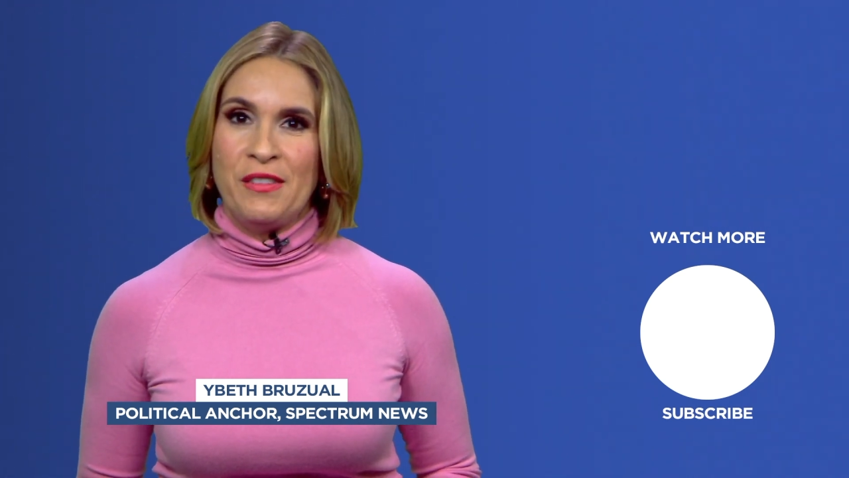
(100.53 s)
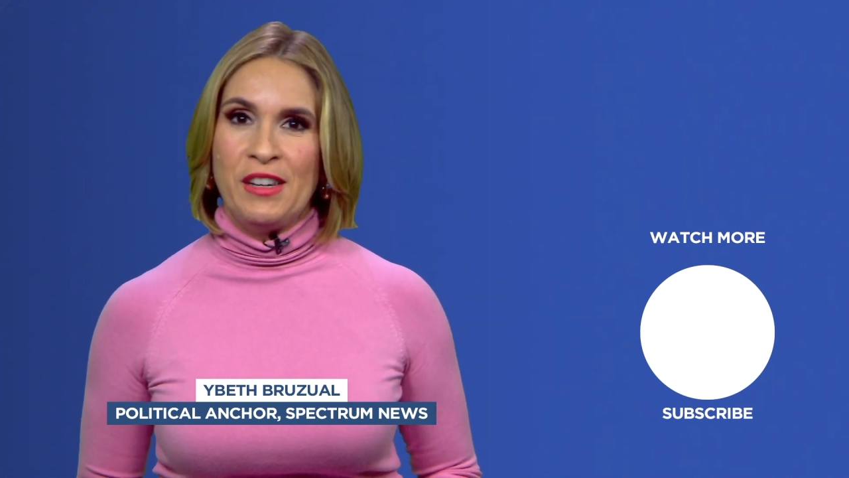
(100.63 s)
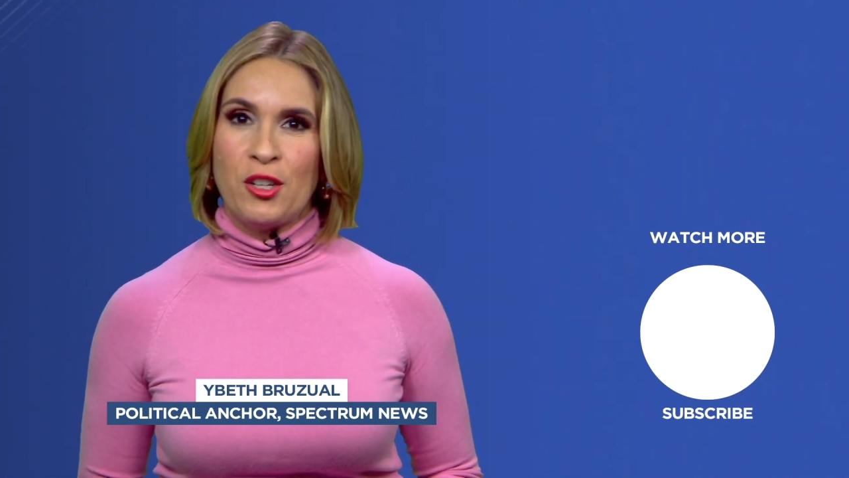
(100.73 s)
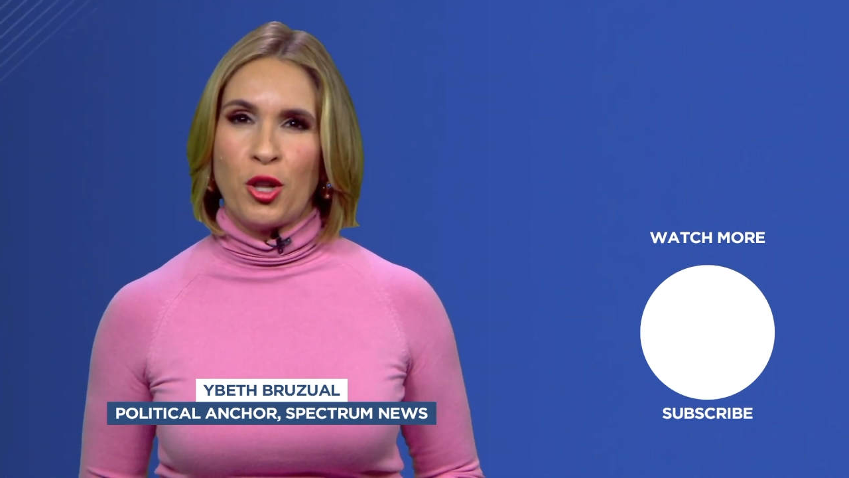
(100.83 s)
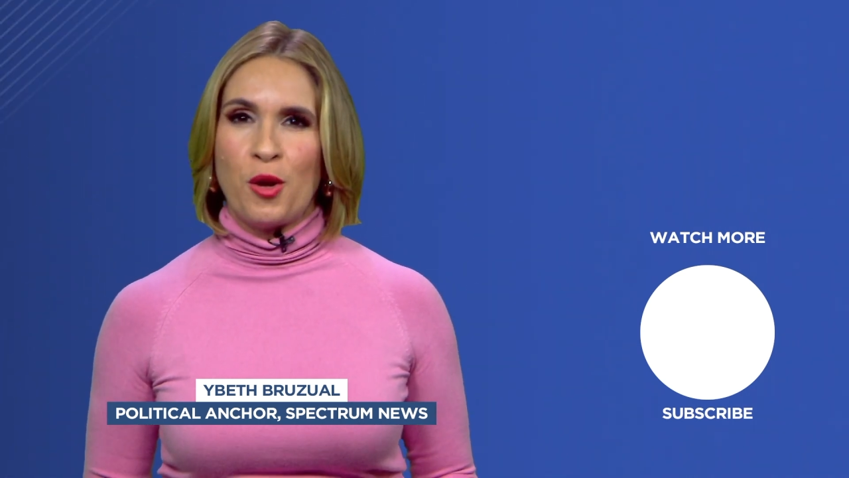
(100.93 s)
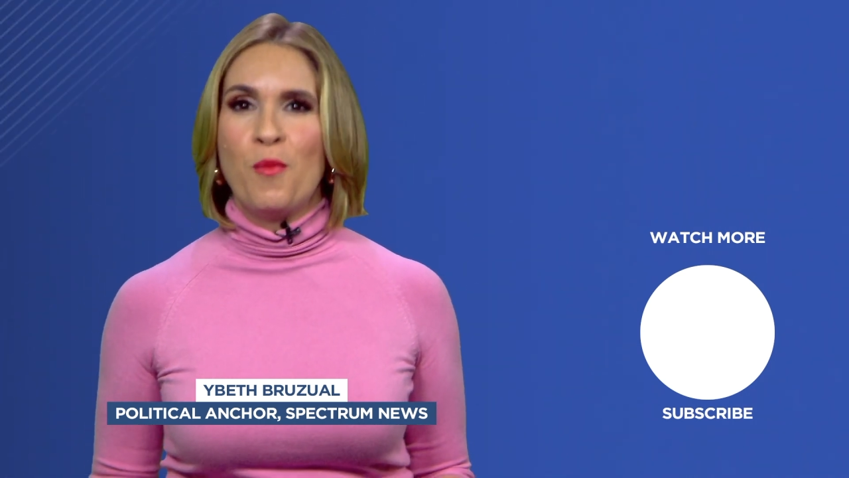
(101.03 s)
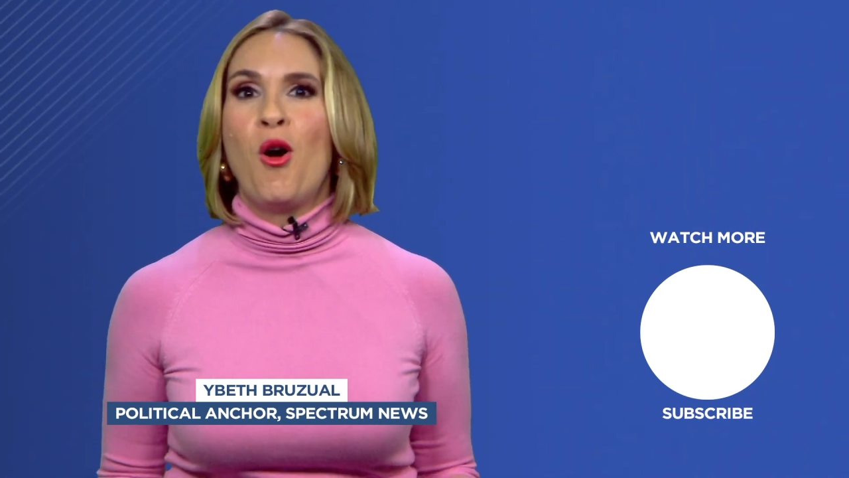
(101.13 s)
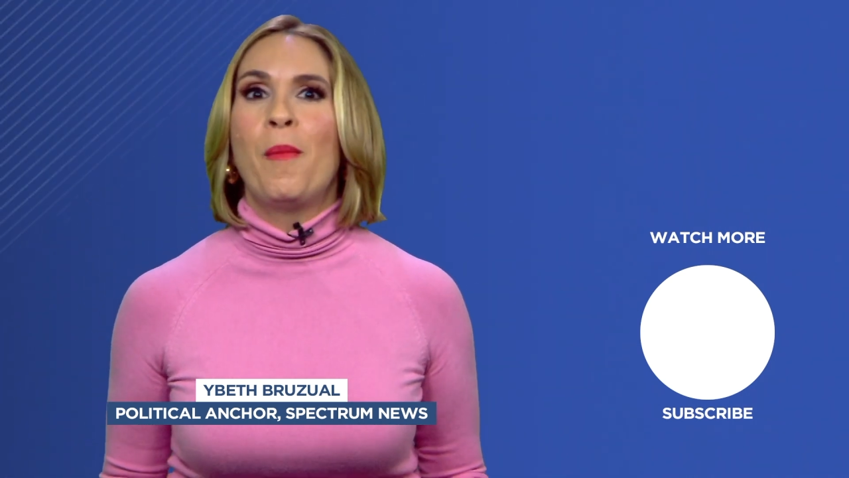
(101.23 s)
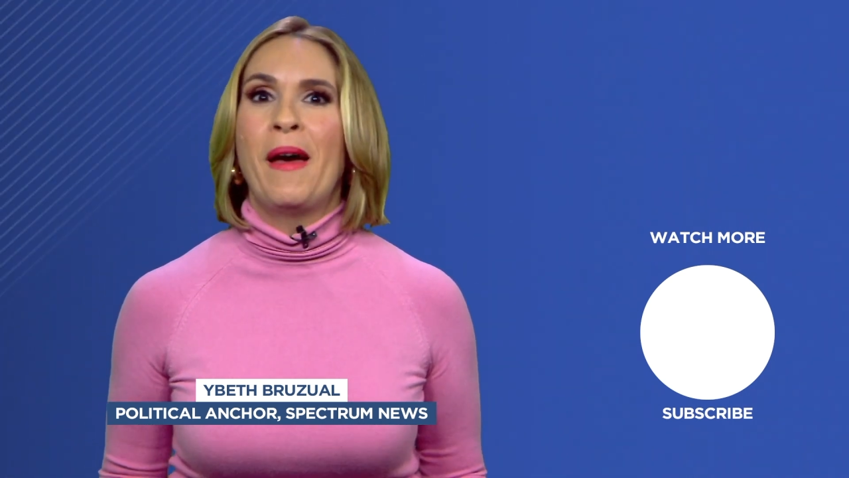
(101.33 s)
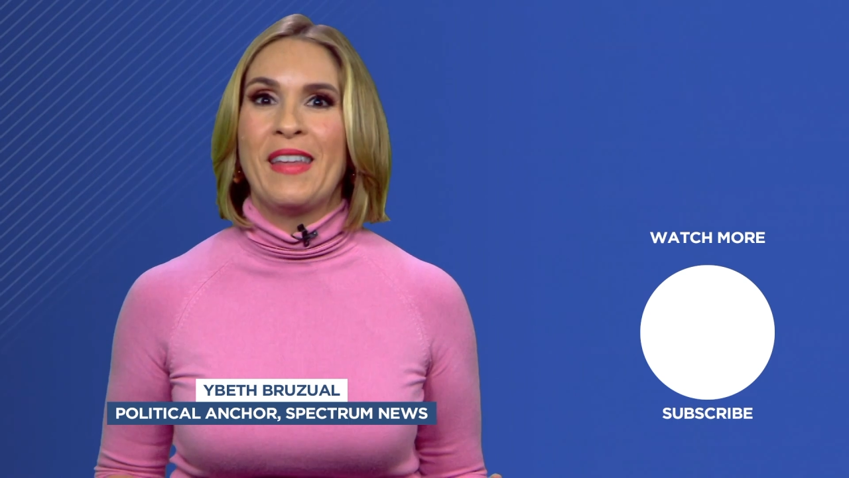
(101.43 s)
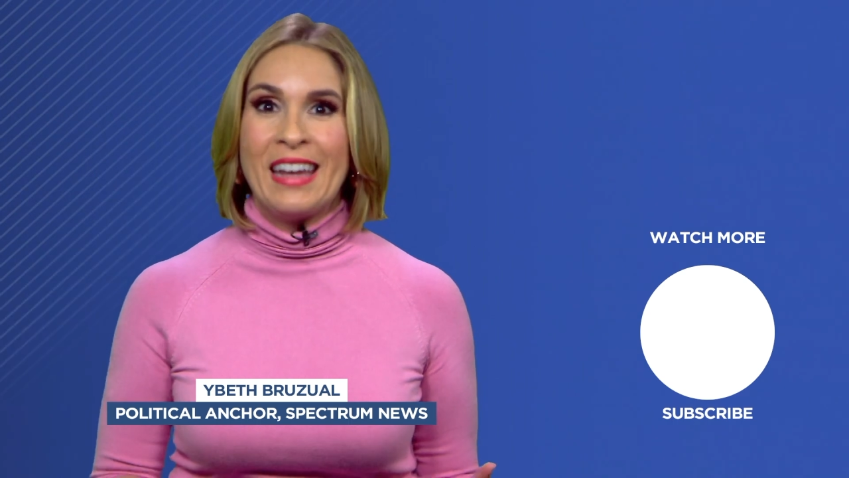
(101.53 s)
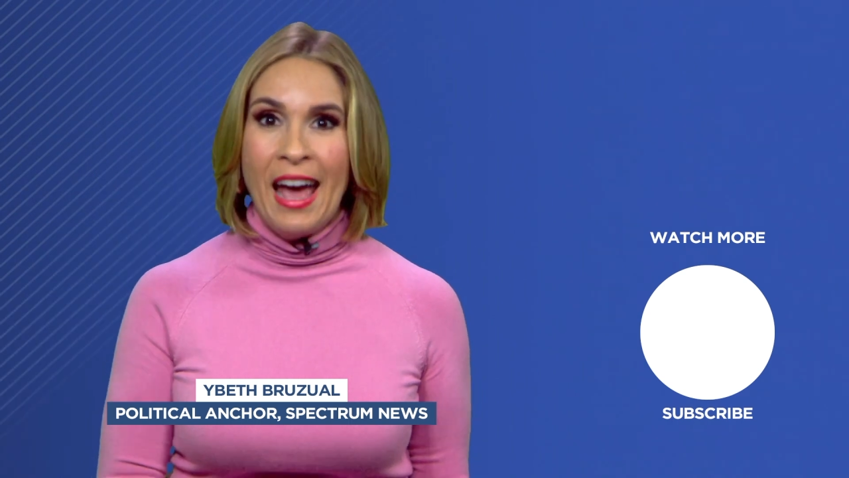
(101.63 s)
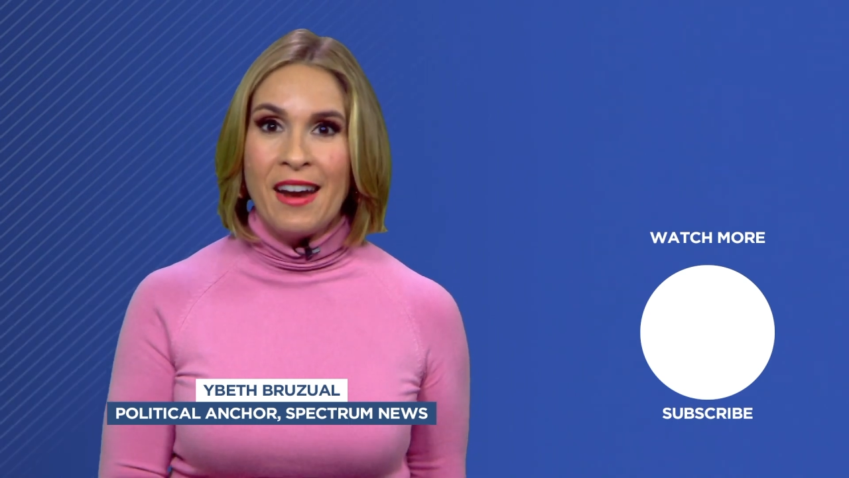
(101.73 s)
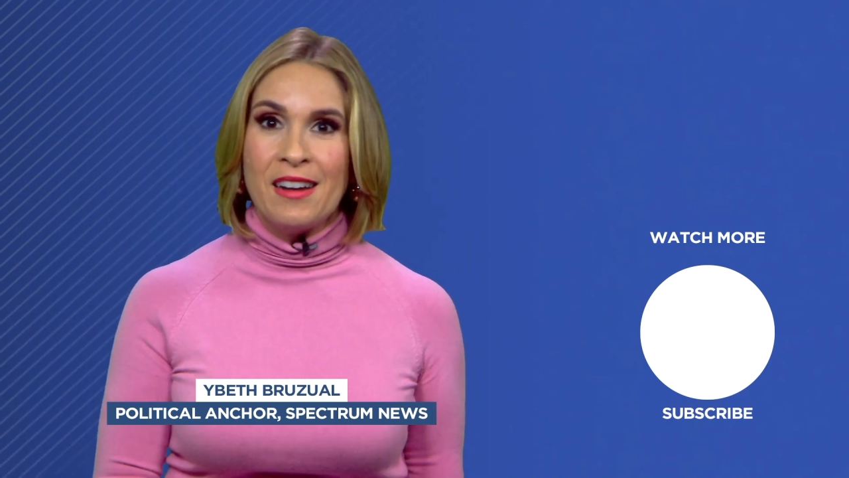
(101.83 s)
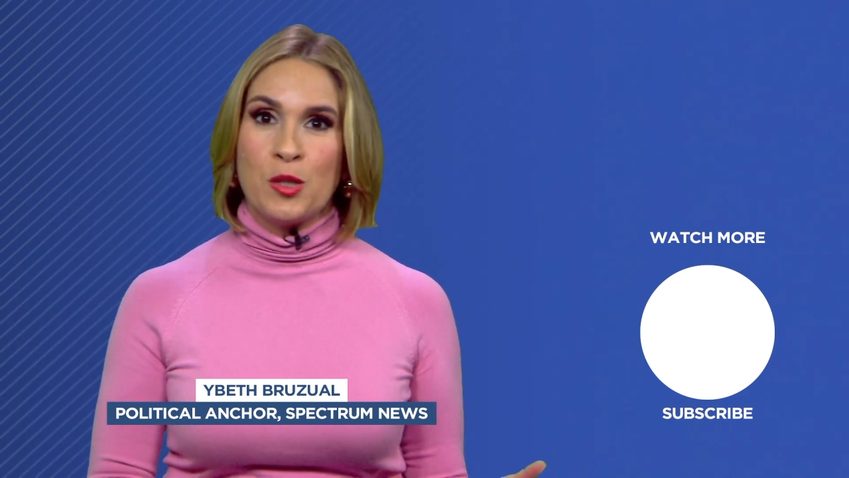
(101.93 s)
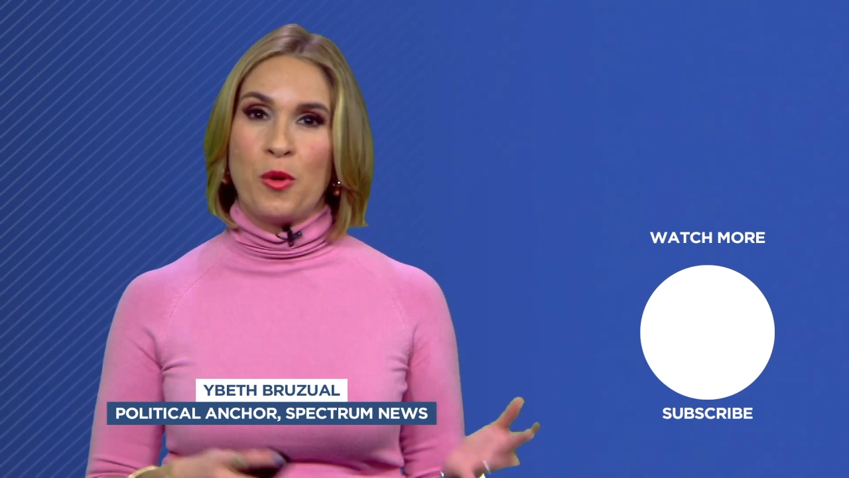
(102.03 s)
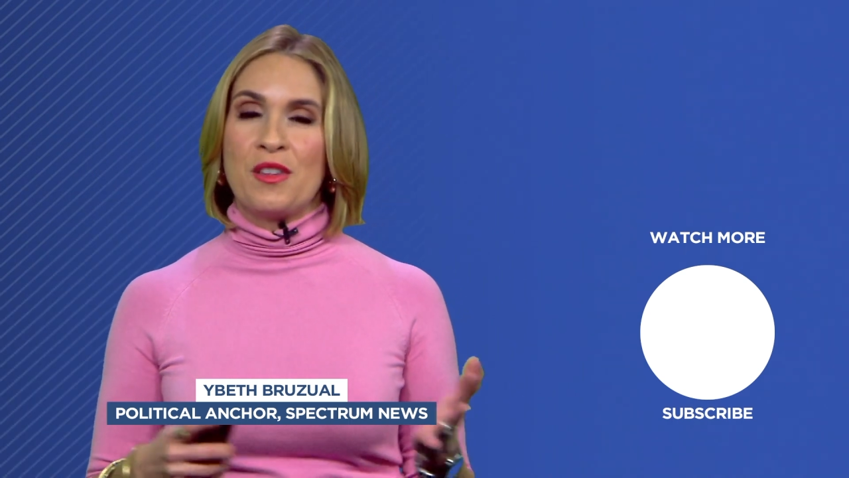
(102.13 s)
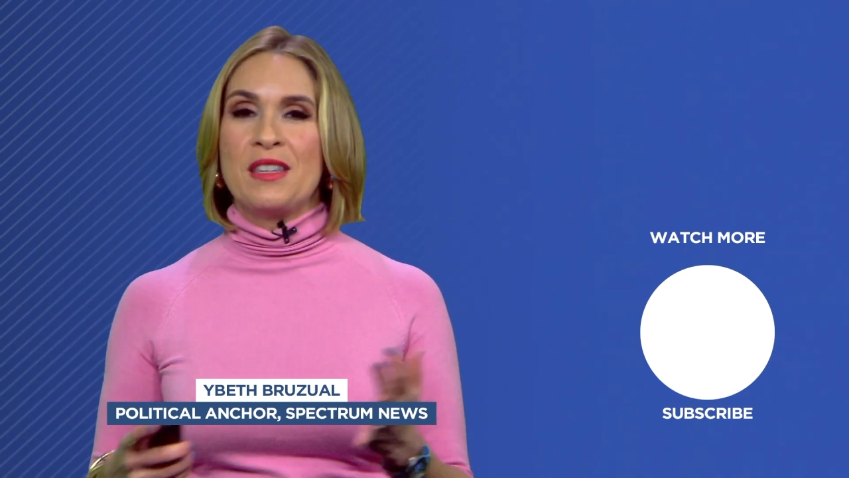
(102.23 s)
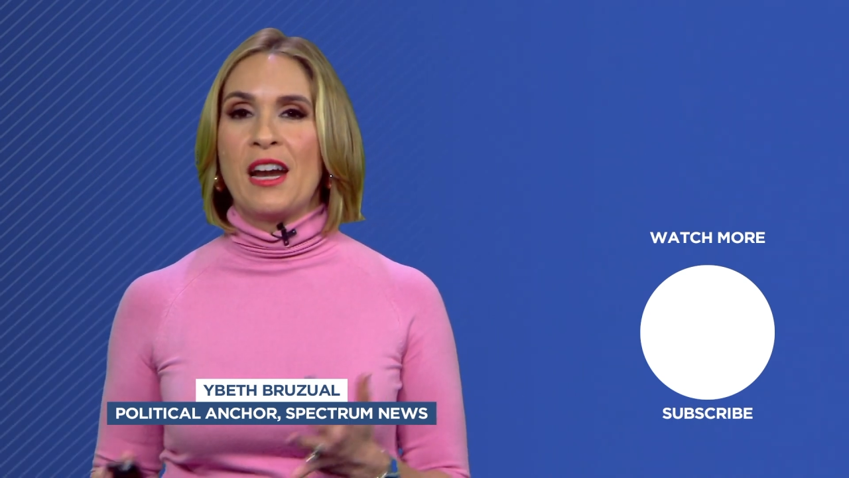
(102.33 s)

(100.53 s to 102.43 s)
us on TV to learn more about the candidates,